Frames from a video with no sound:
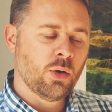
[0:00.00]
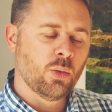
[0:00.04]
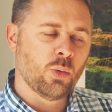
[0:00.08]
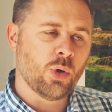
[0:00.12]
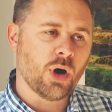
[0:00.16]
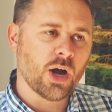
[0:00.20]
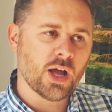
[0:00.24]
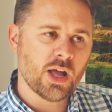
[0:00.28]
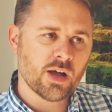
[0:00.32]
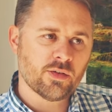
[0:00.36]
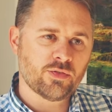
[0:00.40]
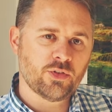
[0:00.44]

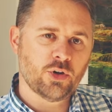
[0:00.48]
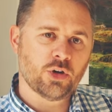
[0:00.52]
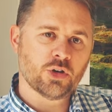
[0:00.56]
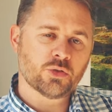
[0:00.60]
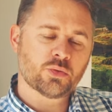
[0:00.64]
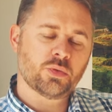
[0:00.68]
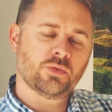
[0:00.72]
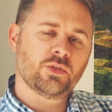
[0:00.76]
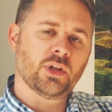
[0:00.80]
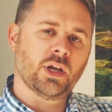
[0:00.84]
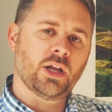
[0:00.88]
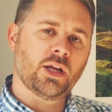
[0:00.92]
What I have
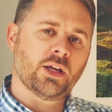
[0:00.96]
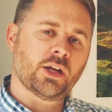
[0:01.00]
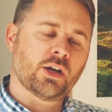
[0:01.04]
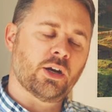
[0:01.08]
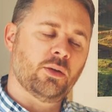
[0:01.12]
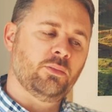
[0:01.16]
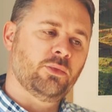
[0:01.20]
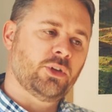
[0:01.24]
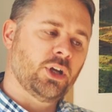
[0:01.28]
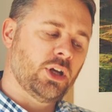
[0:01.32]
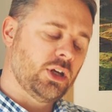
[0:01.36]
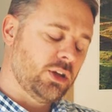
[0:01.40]
noticed with the Leica
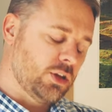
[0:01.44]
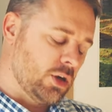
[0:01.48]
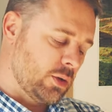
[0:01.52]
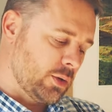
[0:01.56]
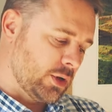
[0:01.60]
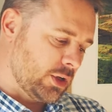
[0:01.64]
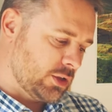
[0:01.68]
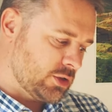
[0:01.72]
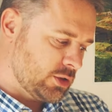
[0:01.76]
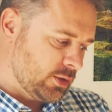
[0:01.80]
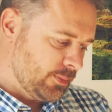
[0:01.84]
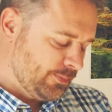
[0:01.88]
M-D
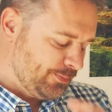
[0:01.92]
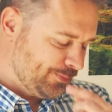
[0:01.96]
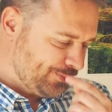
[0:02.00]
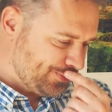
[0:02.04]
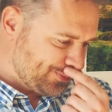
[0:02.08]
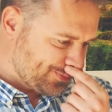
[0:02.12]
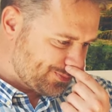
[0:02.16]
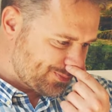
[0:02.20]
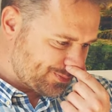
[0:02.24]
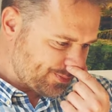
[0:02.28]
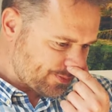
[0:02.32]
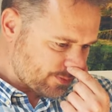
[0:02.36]
though is
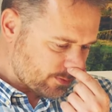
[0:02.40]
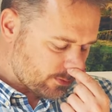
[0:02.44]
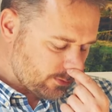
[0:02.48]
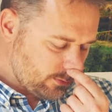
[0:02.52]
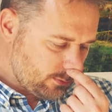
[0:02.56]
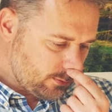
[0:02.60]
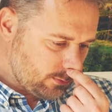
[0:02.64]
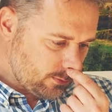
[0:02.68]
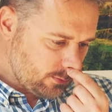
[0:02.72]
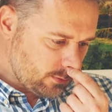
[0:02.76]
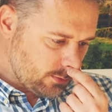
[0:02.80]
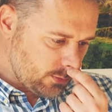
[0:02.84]

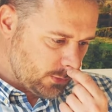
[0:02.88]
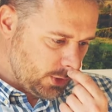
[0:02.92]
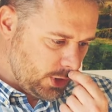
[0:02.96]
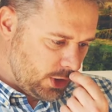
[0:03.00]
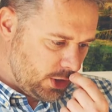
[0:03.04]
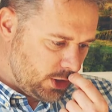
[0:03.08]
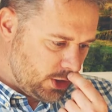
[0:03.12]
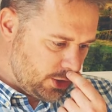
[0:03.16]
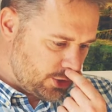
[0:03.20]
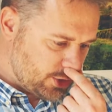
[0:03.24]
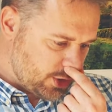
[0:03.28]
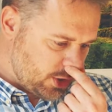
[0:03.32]

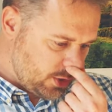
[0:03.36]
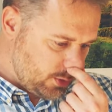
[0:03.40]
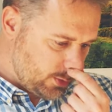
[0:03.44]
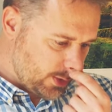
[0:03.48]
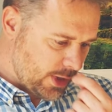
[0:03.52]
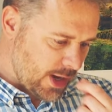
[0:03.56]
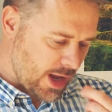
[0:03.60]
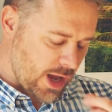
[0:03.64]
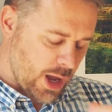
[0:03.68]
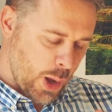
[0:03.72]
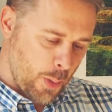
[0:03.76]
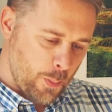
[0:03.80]
you do
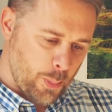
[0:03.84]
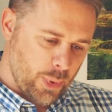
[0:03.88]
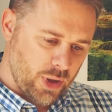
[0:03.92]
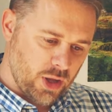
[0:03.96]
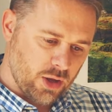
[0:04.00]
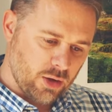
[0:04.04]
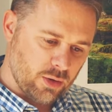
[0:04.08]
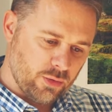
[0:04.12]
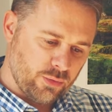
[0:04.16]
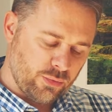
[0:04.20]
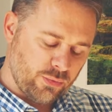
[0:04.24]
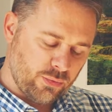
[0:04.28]
get a
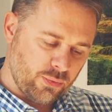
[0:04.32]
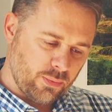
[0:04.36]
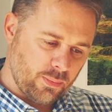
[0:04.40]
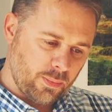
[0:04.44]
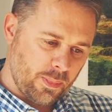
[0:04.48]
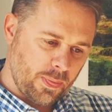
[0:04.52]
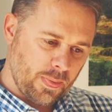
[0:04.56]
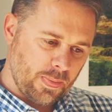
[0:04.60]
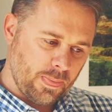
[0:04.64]
bit of